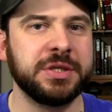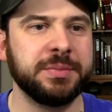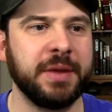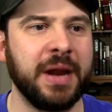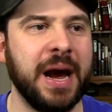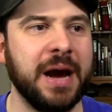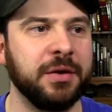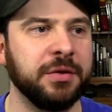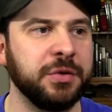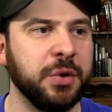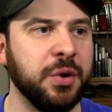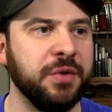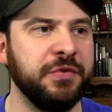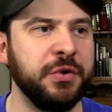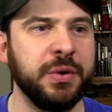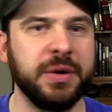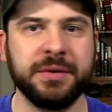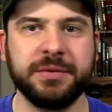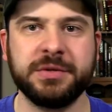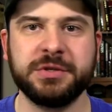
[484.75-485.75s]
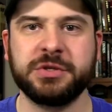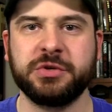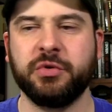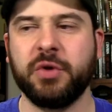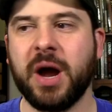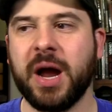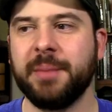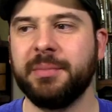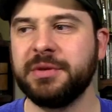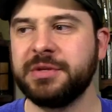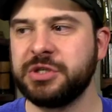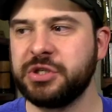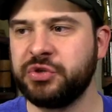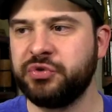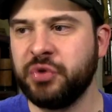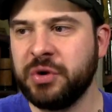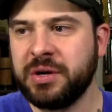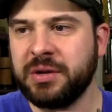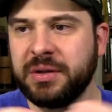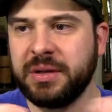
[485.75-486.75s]
I mean, I don't know if you can describe it
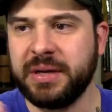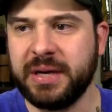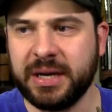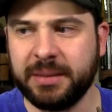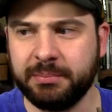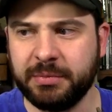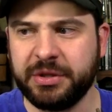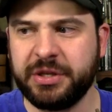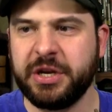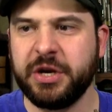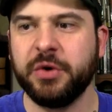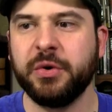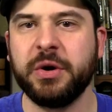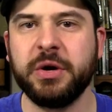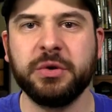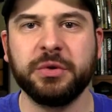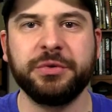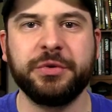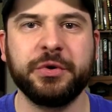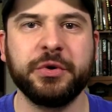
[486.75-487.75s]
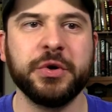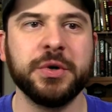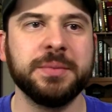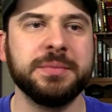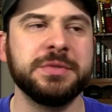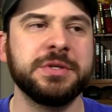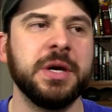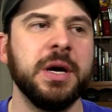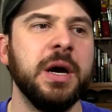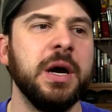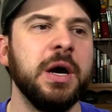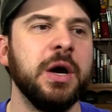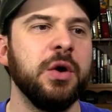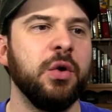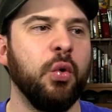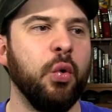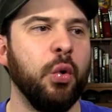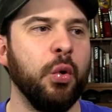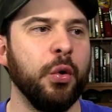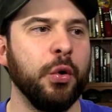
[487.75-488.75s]
strictly in material terms
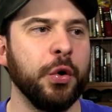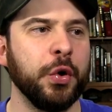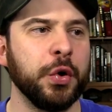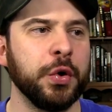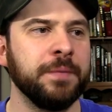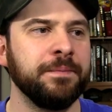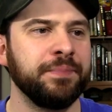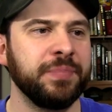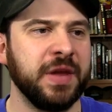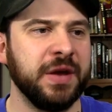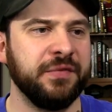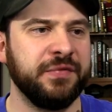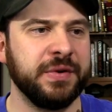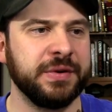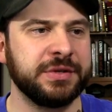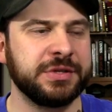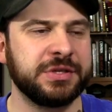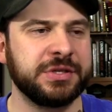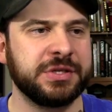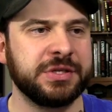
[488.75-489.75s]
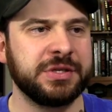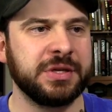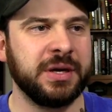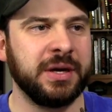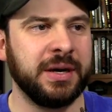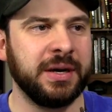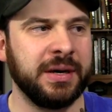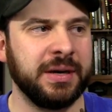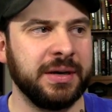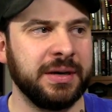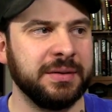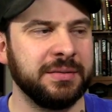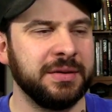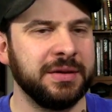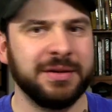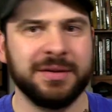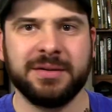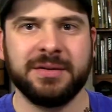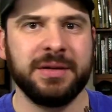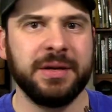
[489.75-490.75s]
or if it's, uh,
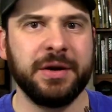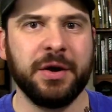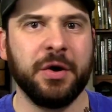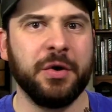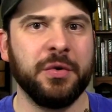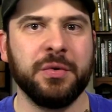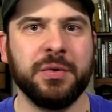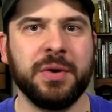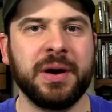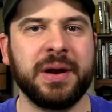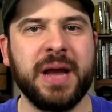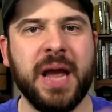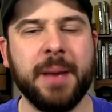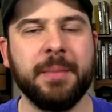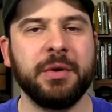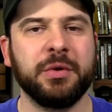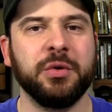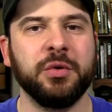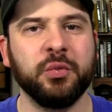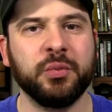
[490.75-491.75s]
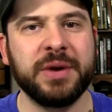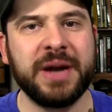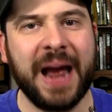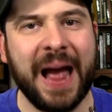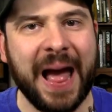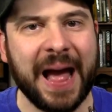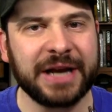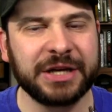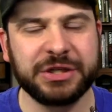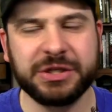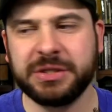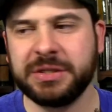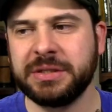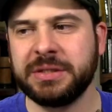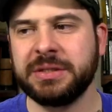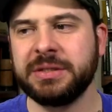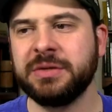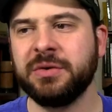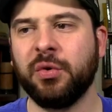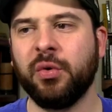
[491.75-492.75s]
you know, a chemical
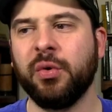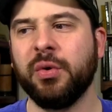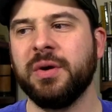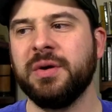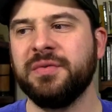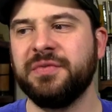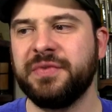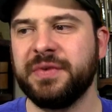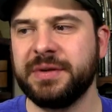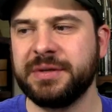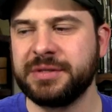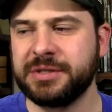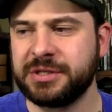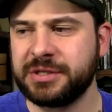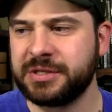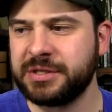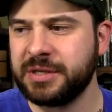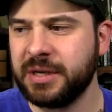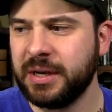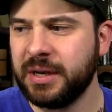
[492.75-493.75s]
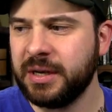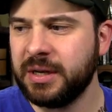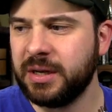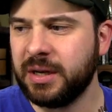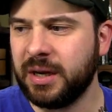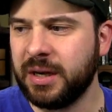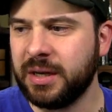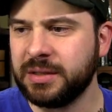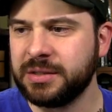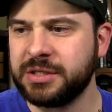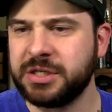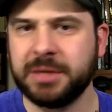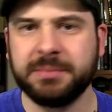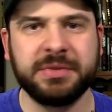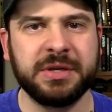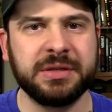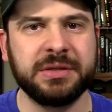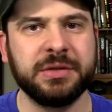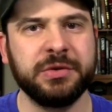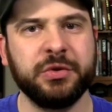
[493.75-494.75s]
reaction or if it's uh,
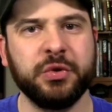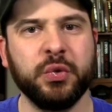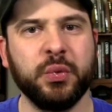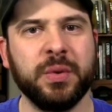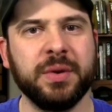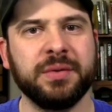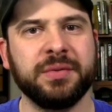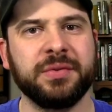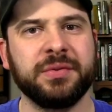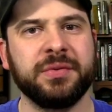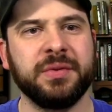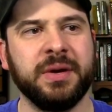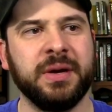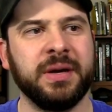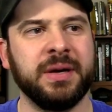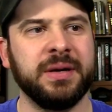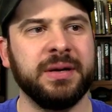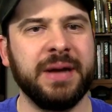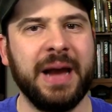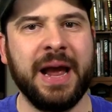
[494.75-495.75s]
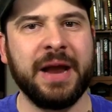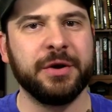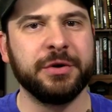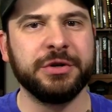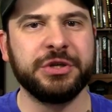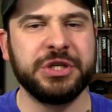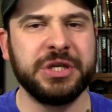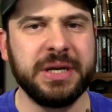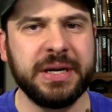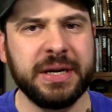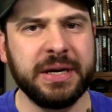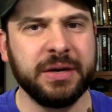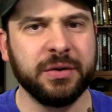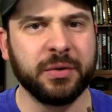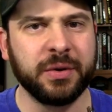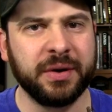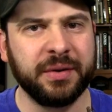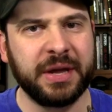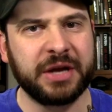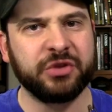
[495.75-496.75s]
something to do with uh, energy
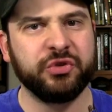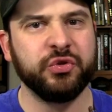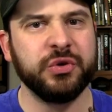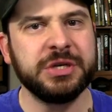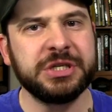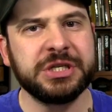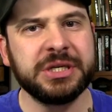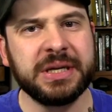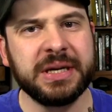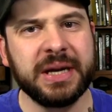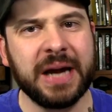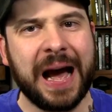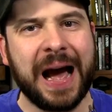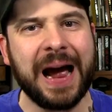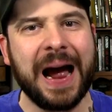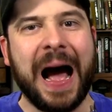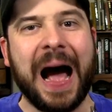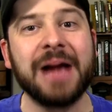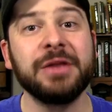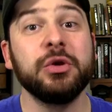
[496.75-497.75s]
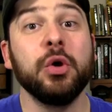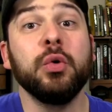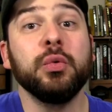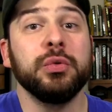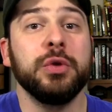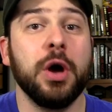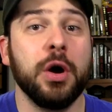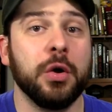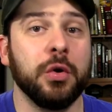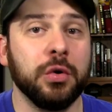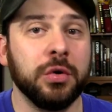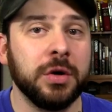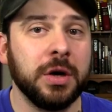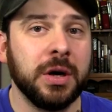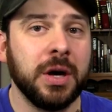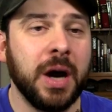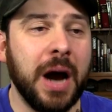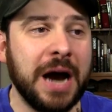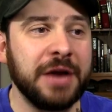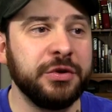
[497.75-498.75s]
or electricity. I, I don't know.
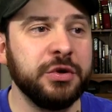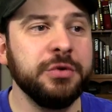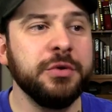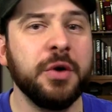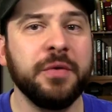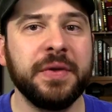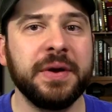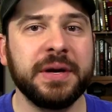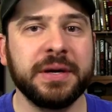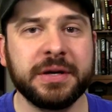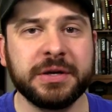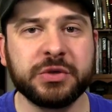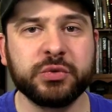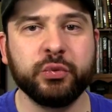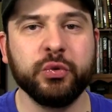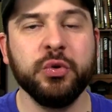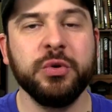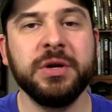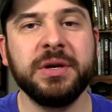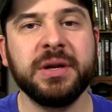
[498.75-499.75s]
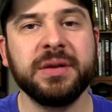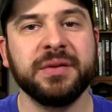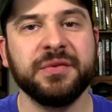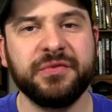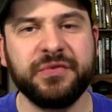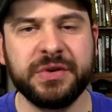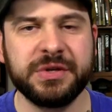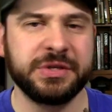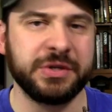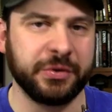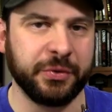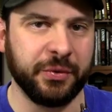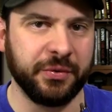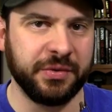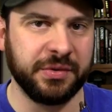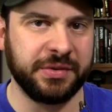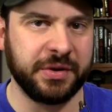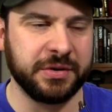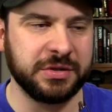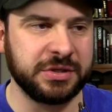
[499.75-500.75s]
I do know that it is rooted in the physical,
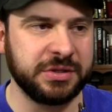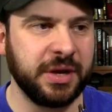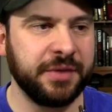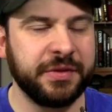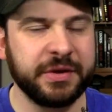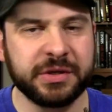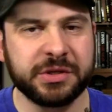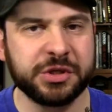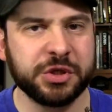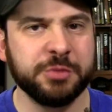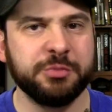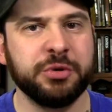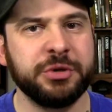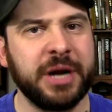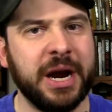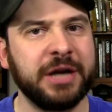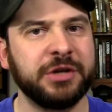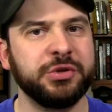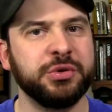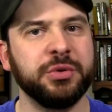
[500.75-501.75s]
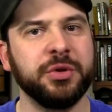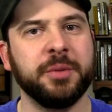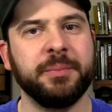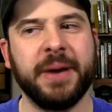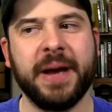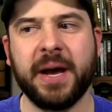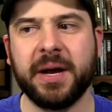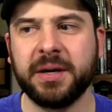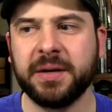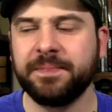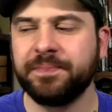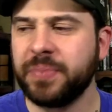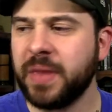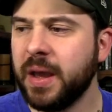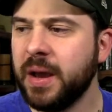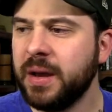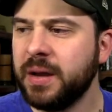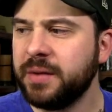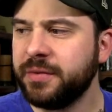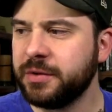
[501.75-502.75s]
that there is nothing supernatural about it,
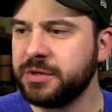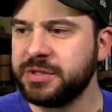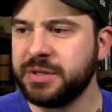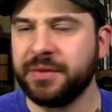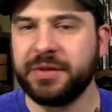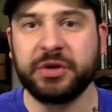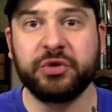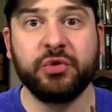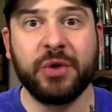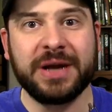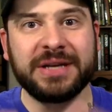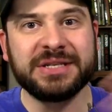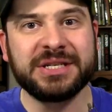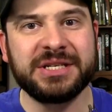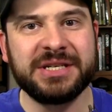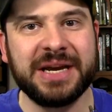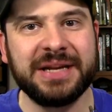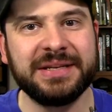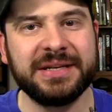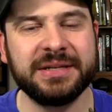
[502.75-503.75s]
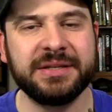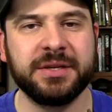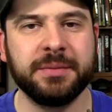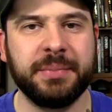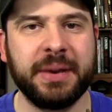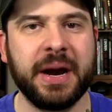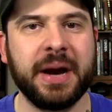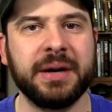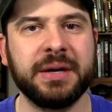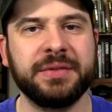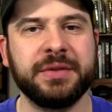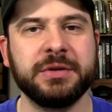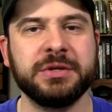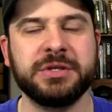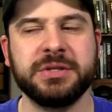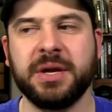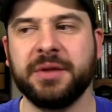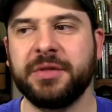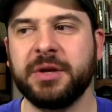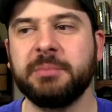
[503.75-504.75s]
there's nothing transcendent about it, there's
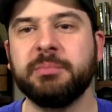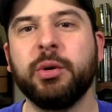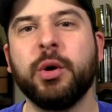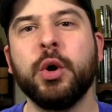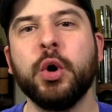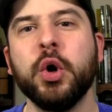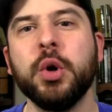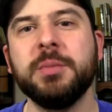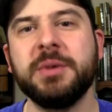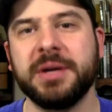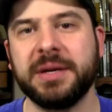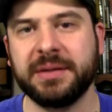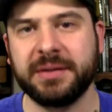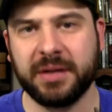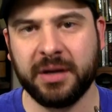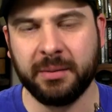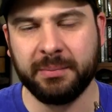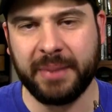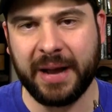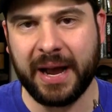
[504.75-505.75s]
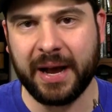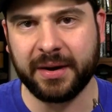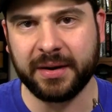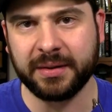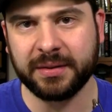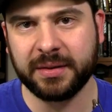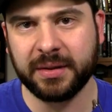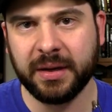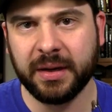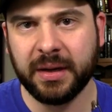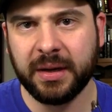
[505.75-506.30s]
nothing permanent about it.